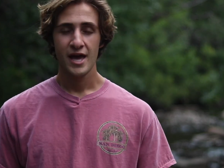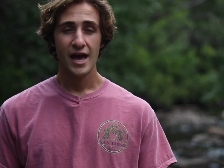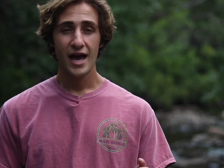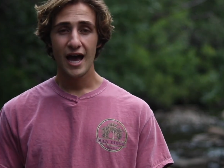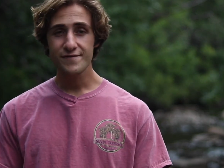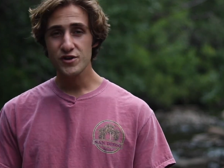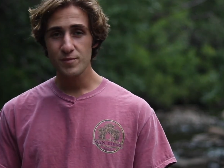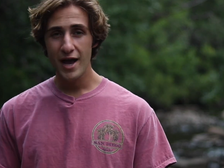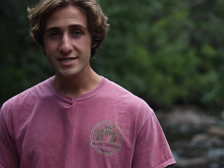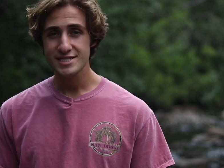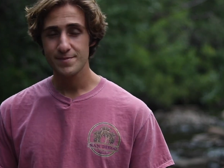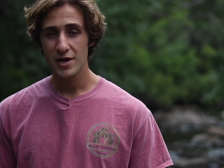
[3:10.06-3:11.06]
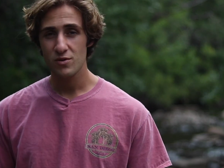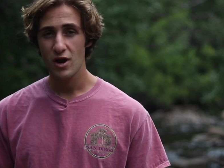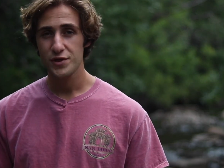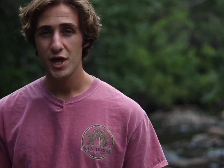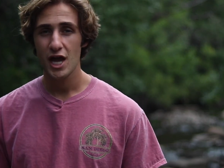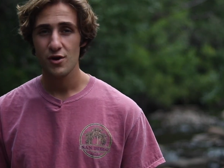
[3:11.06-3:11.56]
After maxing out my
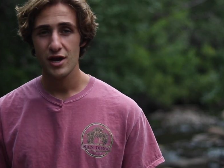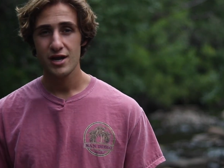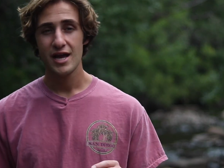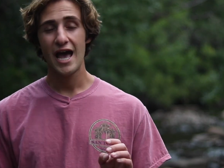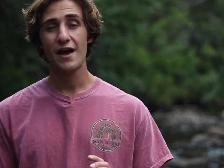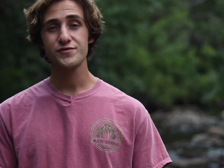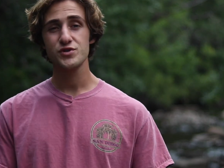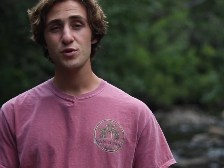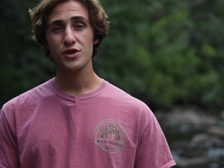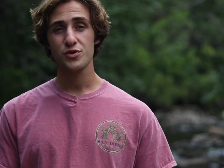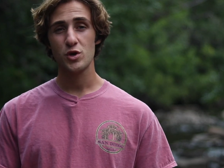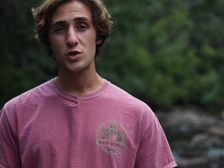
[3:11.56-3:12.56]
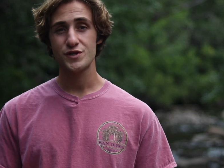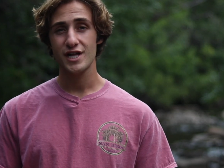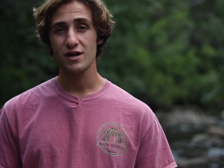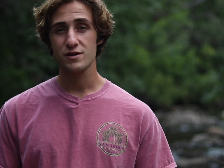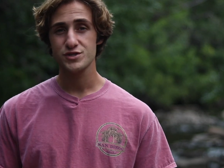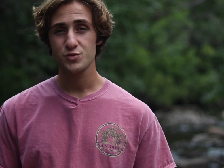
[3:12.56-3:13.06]
Roth IRA, after doing
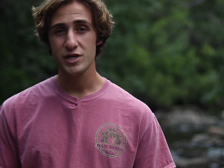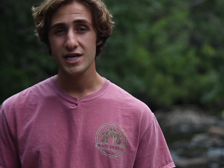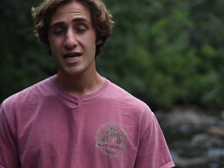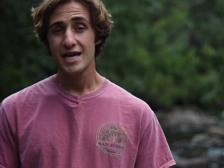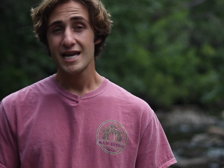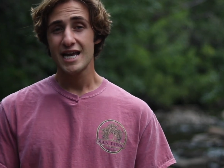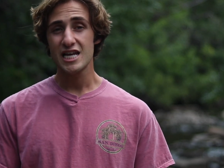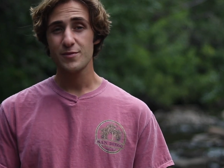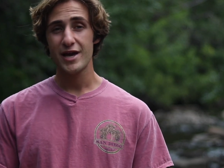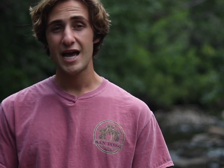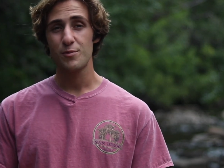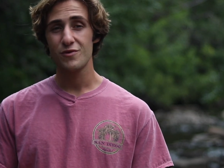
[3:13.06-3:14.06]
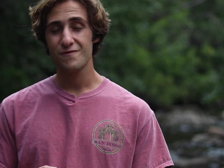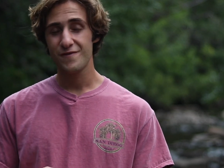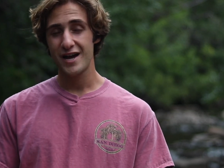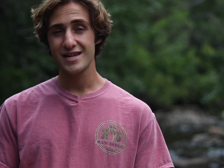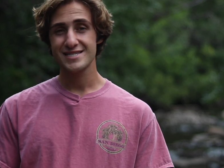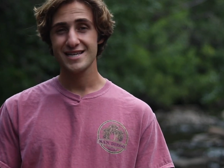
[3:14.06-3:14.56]
$300 a week into my M1
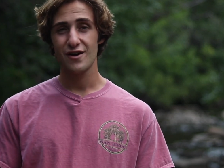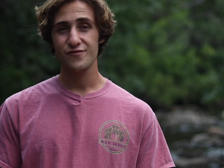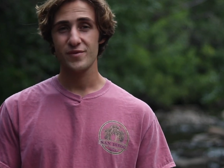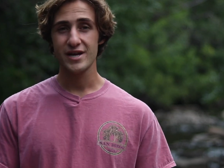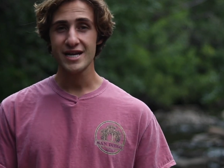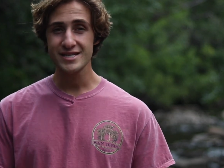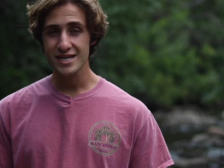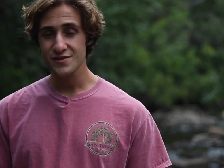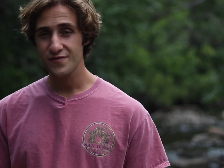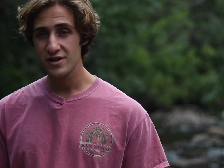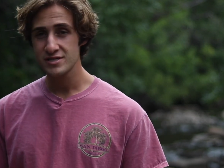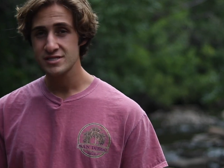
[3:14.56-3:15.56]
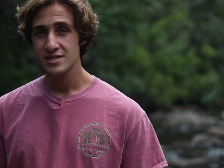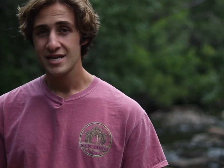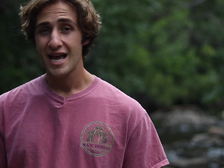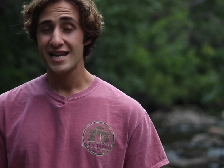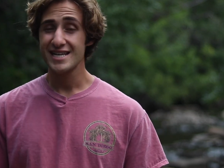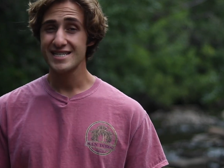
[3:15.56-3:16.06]
Finance account for my index funds
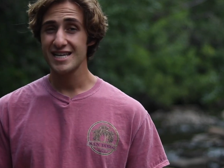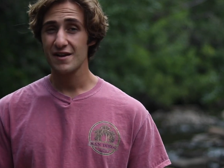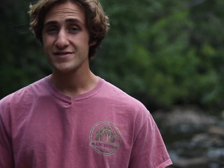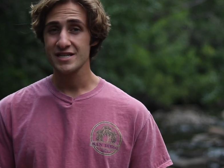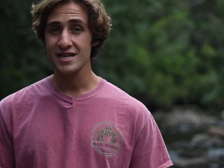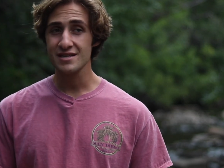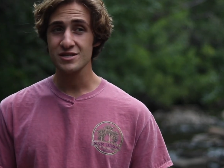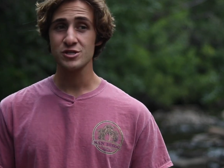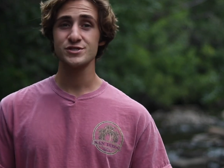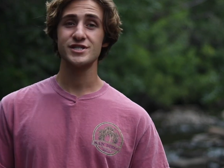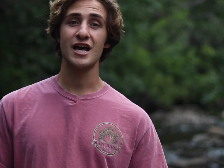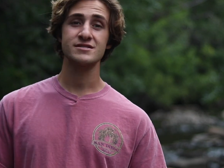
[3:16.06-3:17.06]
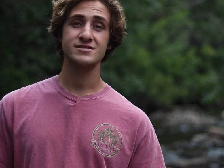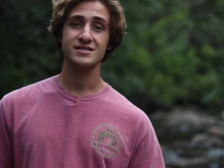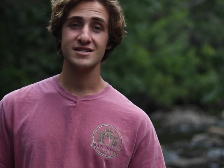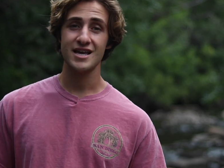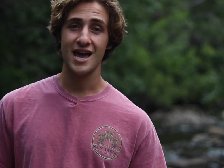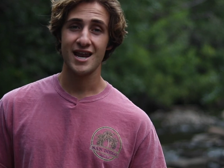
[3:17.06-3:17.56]
and ETFs, I get a little
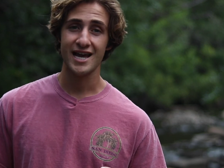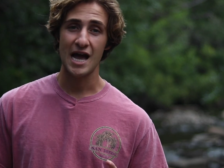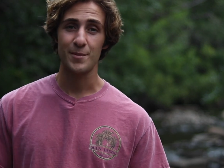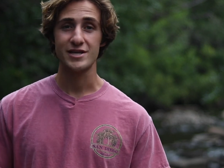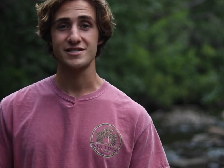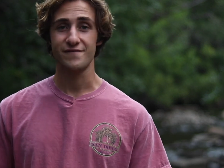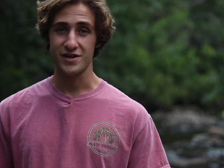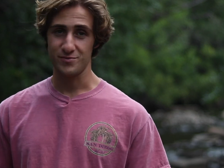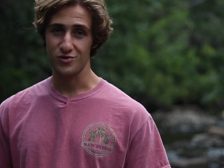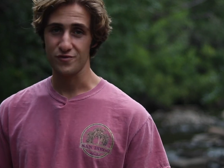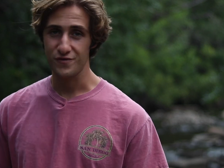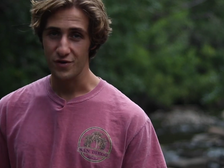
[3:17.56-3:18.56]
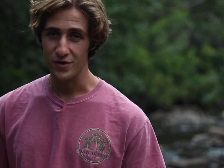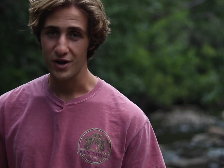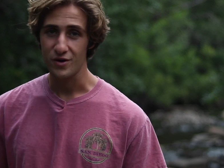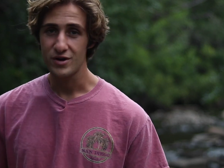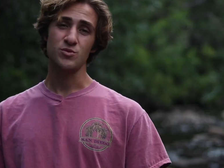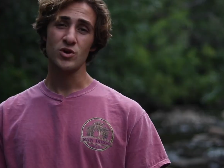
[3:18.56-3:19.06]
zesty and I got my dividend portfolio.
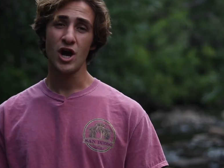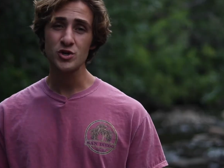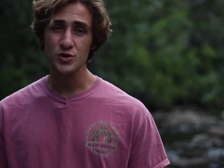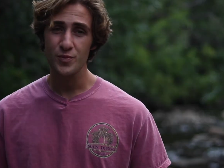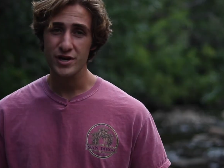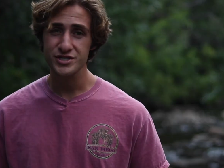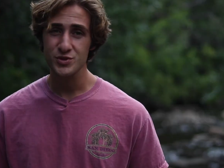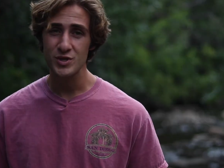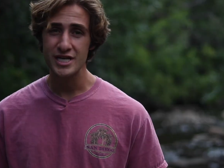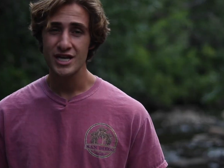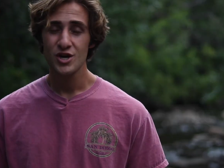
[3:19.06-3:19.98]
$100 a week,